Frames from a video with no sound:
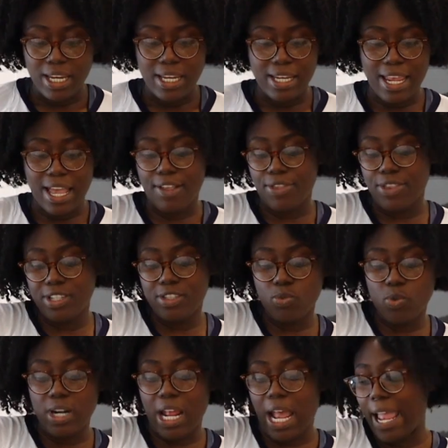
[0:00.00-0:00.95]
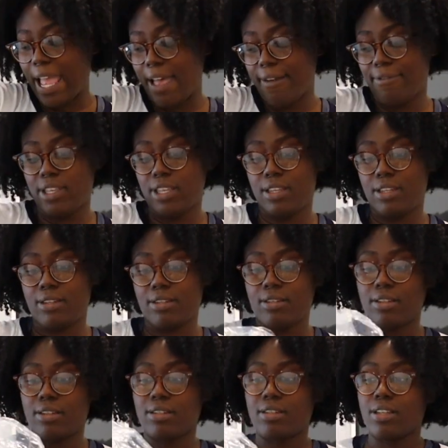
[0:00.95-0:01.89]
Now this one I haven't,
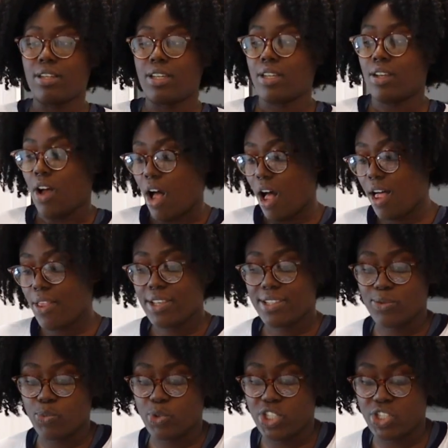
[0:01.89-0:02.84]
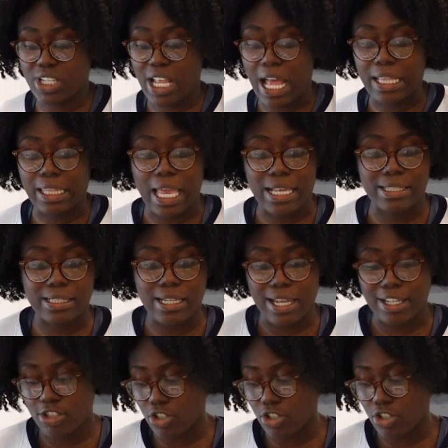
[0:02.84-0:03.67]
all this we just got last night.